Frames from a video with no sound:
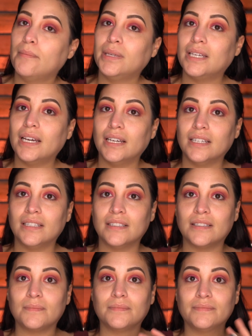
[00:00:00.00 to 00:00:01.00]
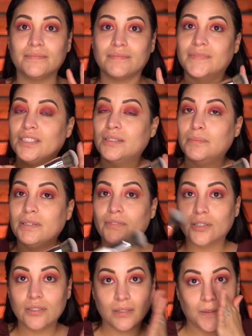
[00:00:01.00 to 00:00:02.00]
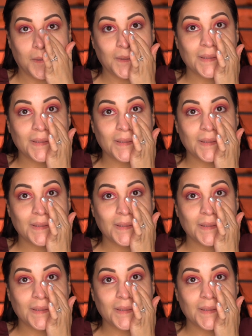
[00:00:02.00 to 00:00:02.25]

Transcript: because you can be versatile.